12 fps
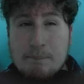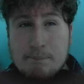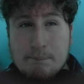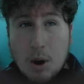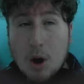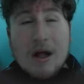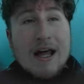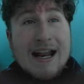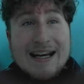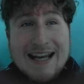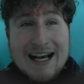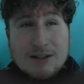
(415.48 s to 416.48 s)
But
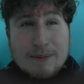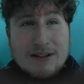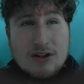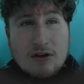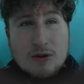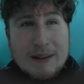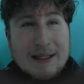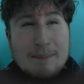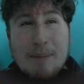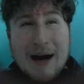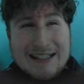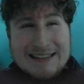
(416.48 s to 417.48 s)
next for me is going to be the
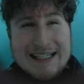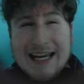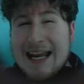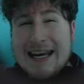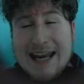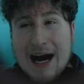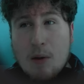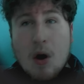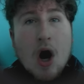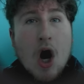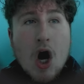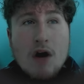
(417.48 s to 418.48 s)
passing. Now,
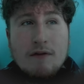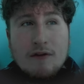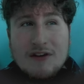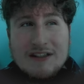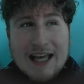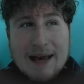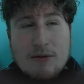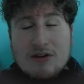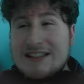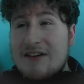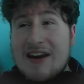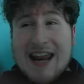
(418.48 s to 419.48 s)
overall for this, I'm going to
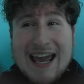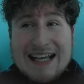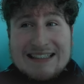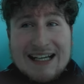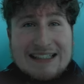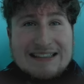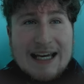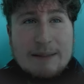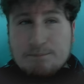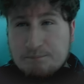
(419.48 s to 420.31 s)
give it an 8 out of 10.